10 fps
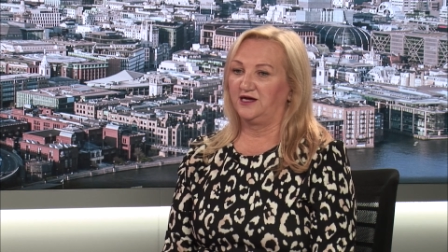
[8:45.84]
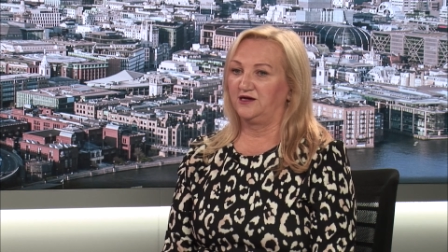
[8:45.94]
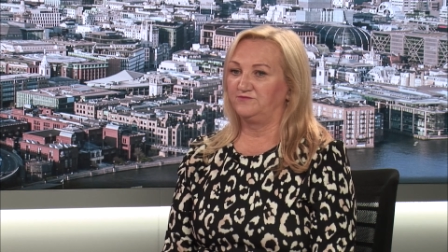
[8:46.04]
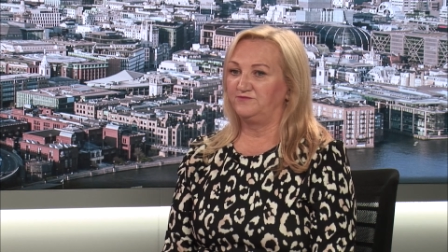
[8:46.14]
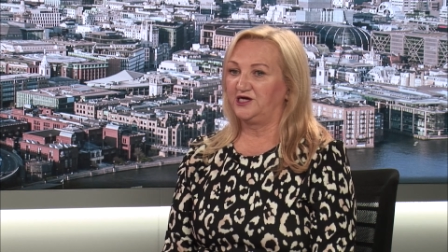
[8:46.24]

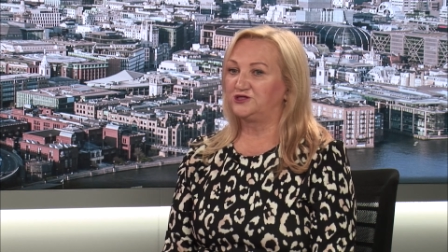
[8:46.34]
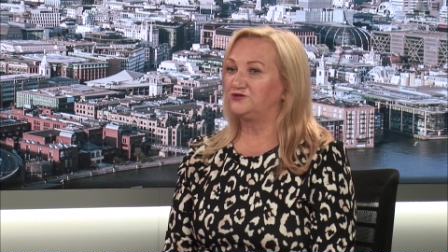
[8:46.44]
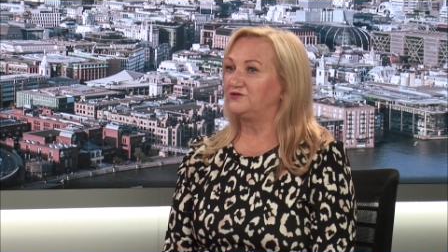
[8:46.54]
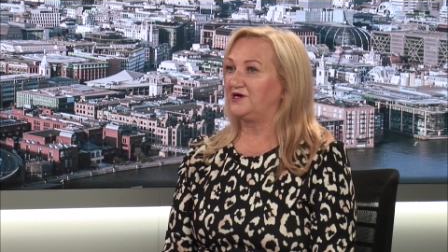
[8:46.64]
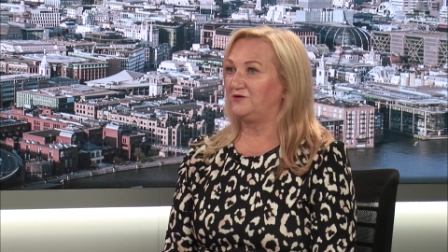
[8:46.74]
make
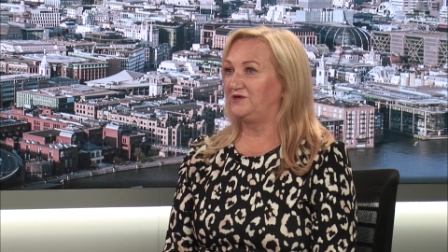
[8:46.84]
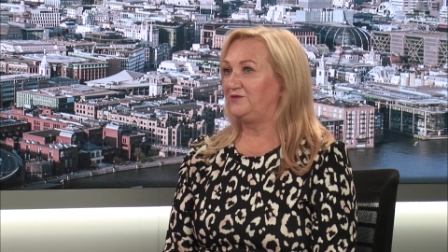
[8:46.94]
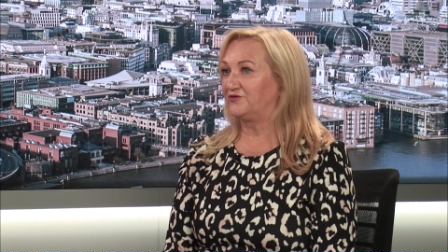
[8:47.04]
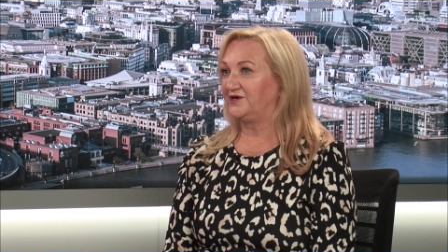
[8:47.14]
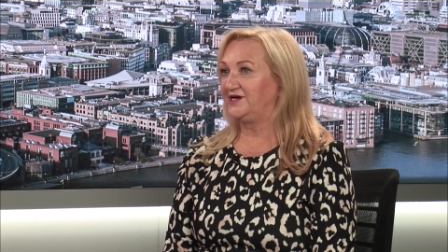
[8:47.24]
sure that we
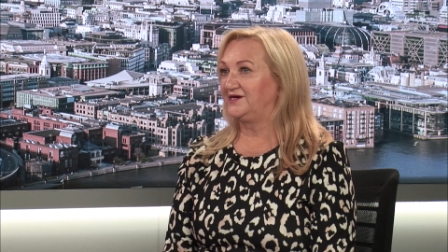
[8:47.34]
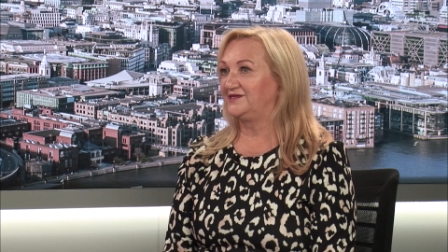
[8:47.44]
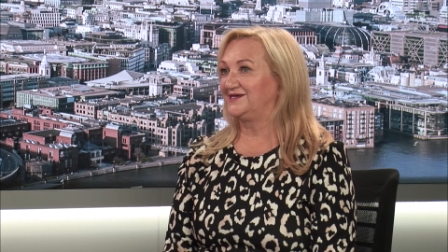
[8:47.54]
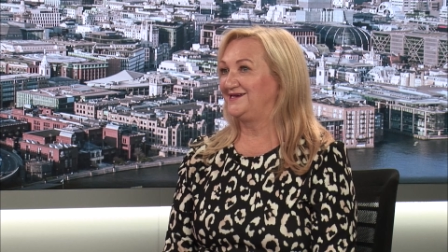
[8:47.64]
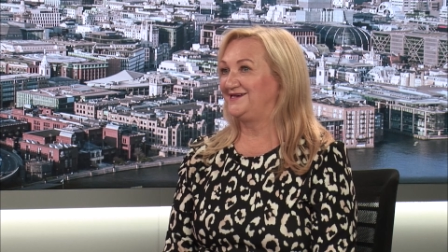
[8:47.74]

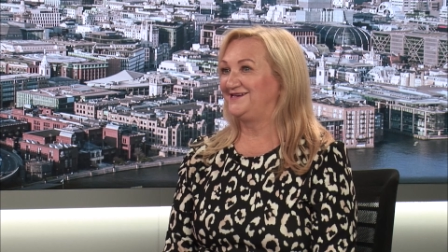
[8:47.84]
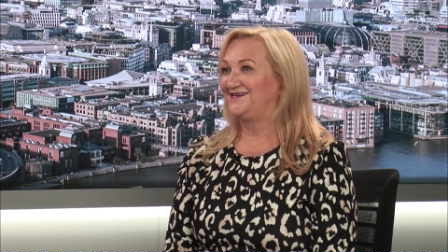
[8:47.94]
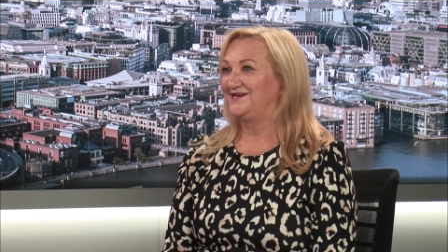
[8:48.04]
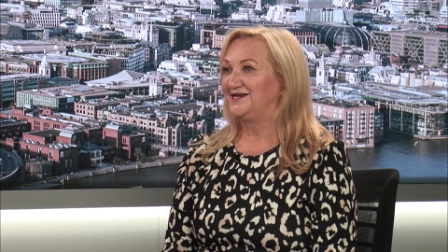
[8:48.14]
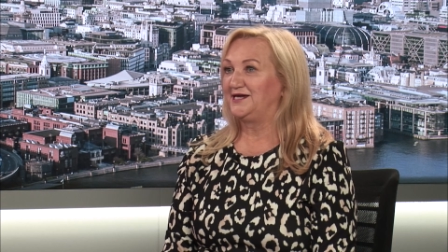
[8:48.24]
bring
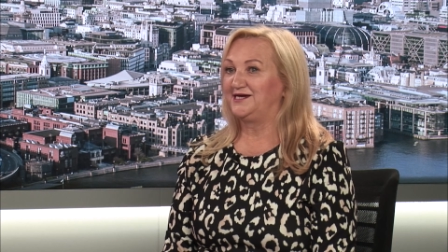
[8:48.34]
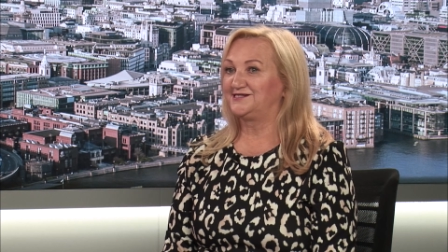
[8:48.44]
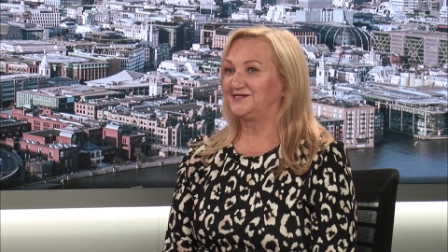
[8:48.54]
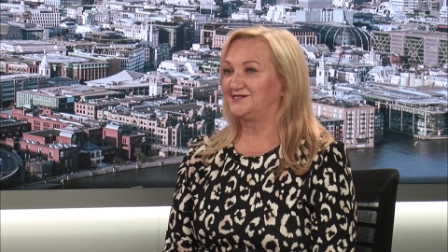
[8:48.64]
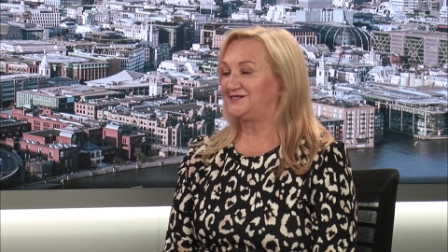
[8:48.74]
the
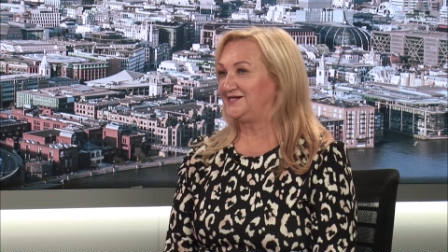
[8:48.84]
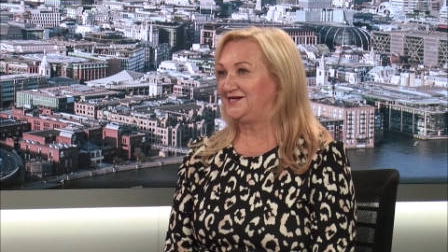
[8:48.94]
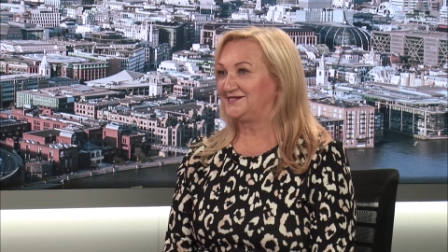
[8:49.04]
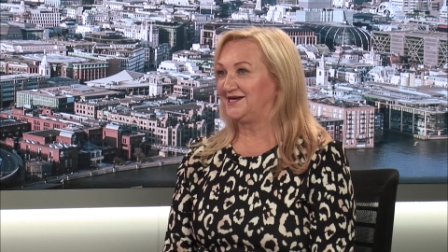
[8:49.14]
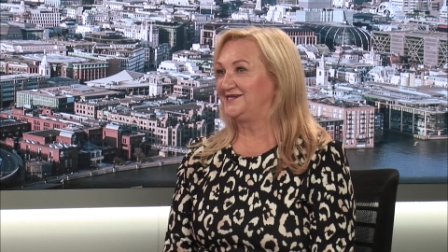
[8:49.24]
latest
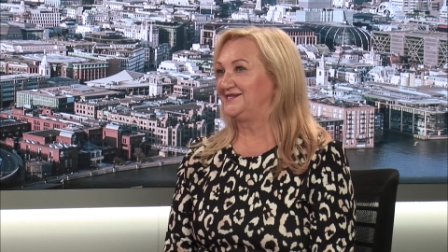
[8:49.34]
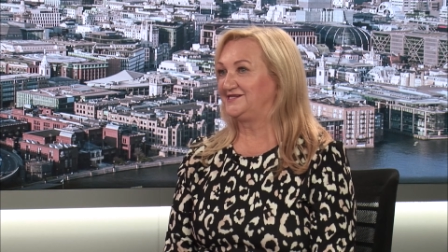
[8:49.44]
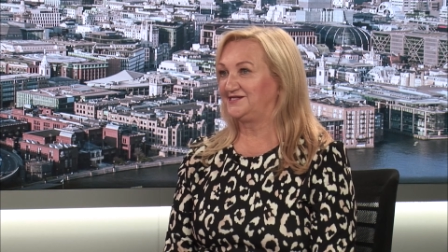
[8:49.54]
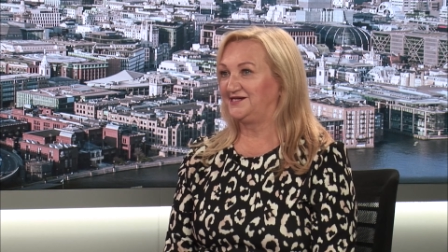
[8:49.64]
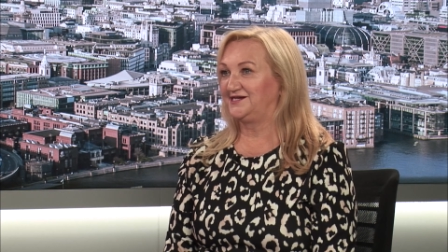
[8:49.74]
data
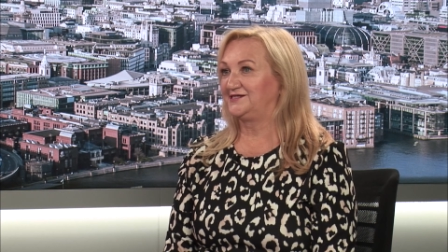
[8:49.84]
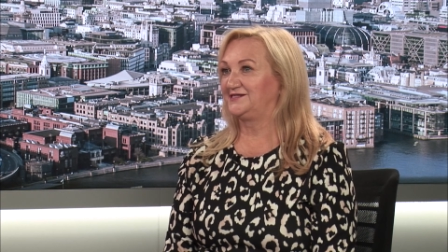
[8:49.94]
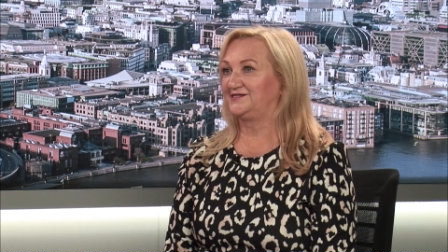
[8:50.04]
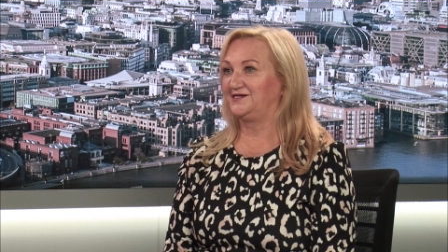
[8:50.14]
analytics,